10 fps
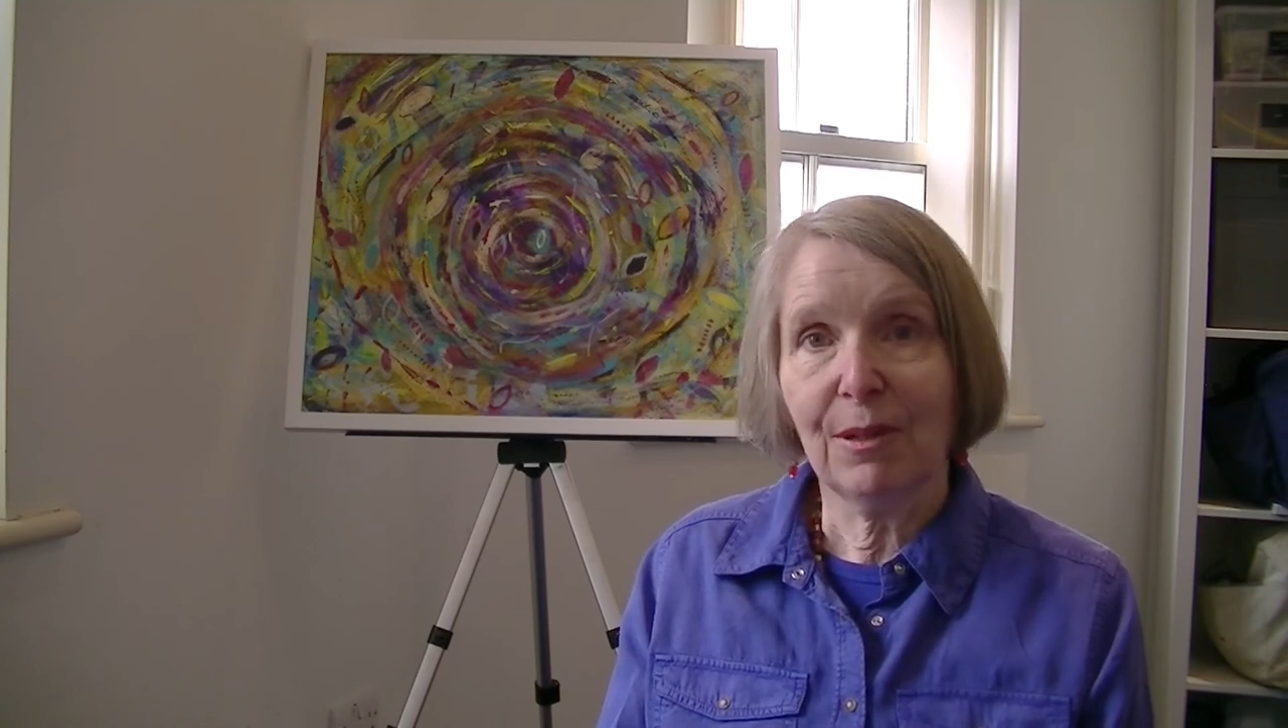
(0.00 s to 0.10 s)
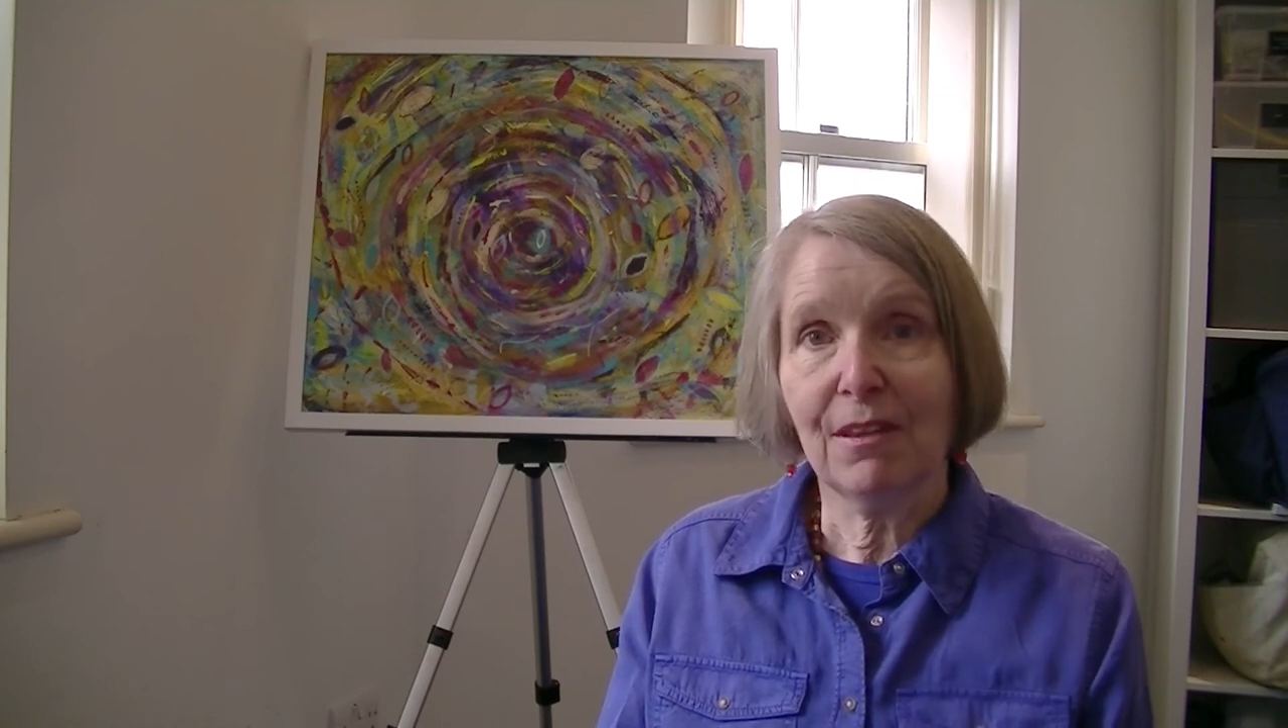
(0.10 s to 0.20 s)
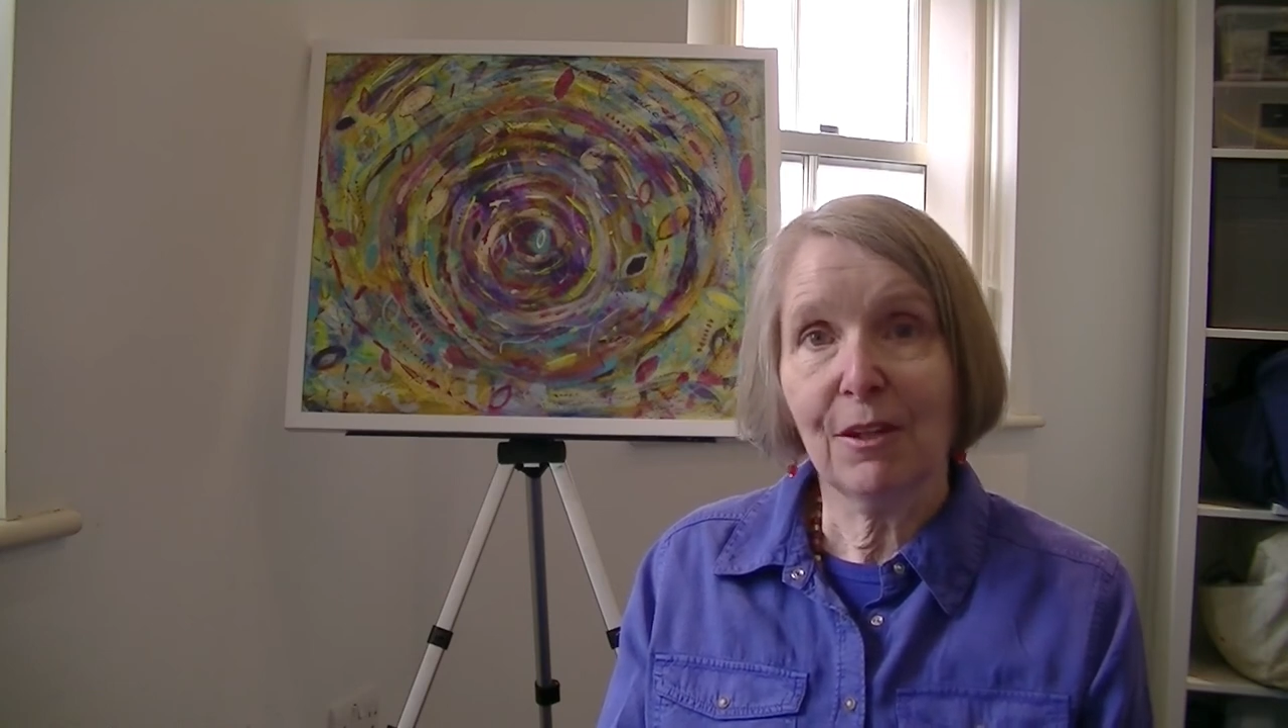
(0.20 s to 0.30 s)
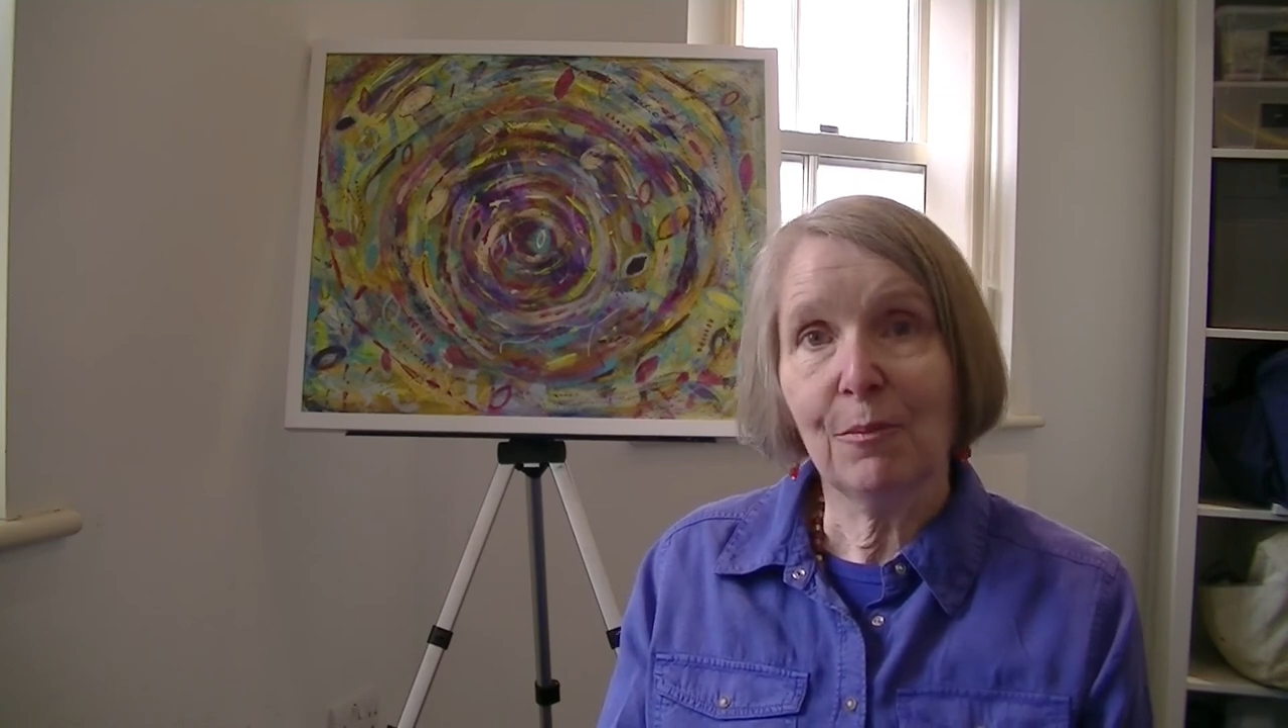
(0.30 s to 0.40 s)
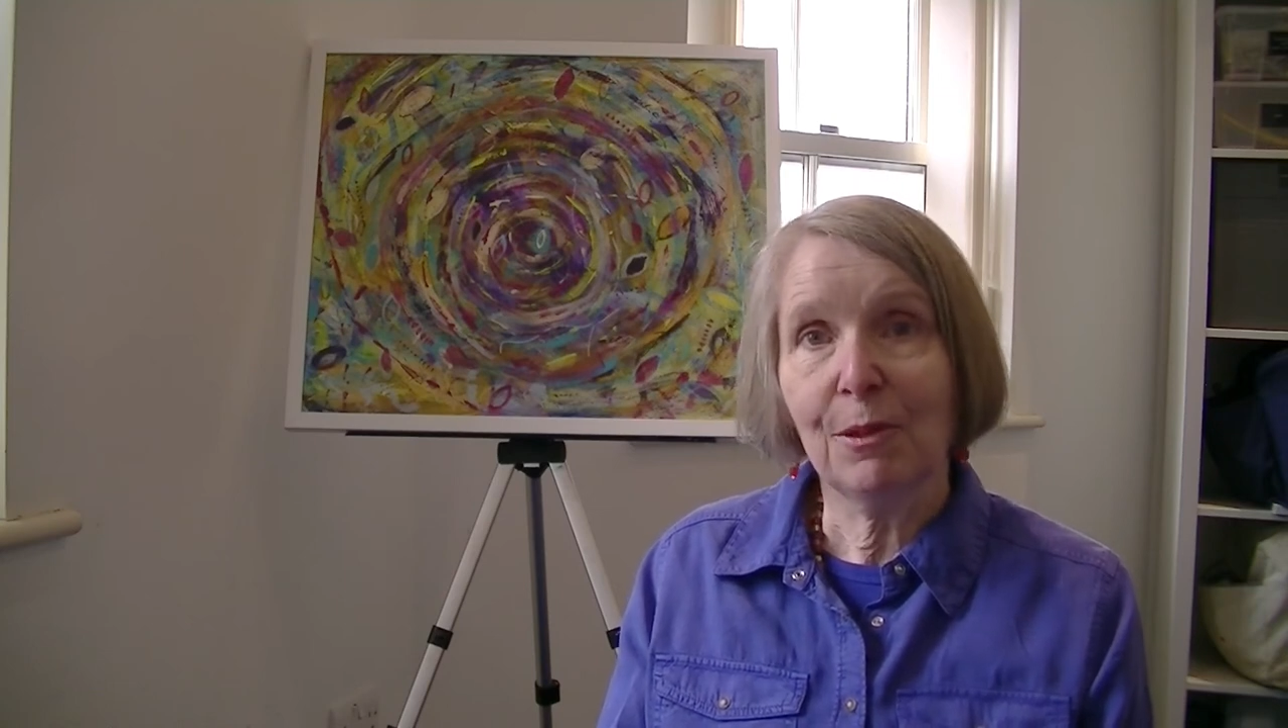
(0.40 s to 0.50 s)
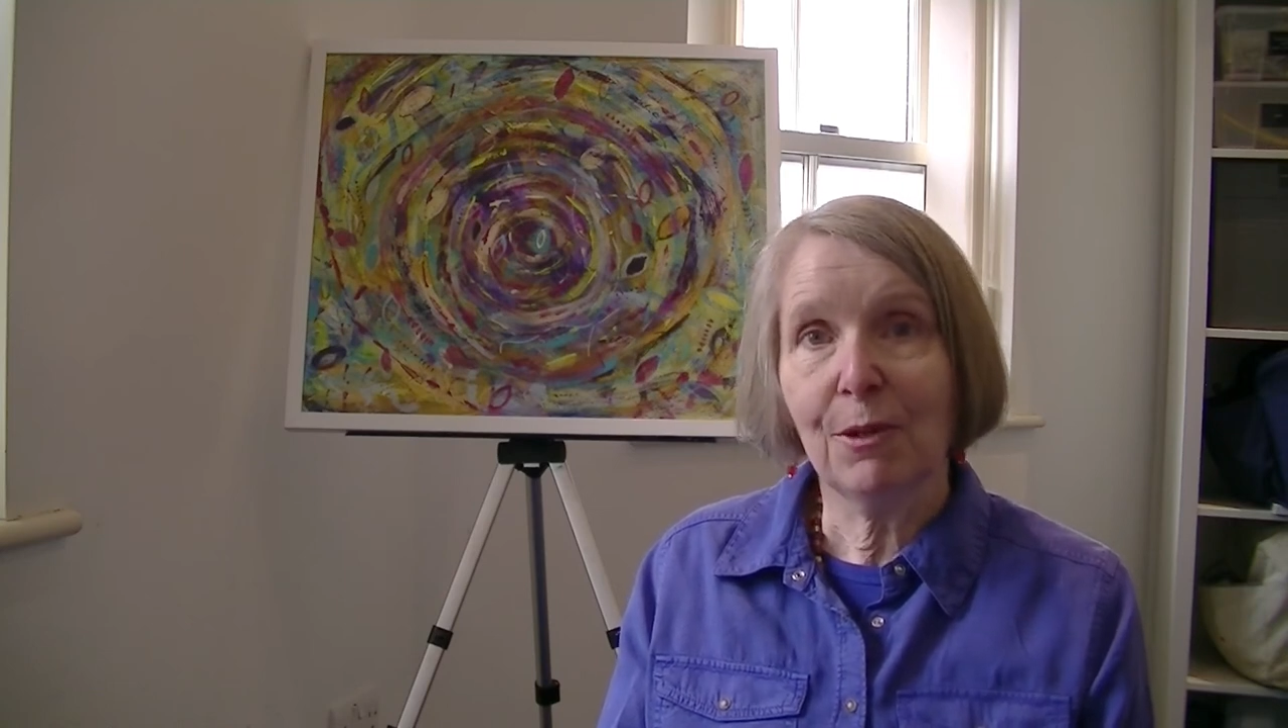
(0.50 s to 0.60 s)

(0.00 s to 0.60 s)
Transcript: my therapy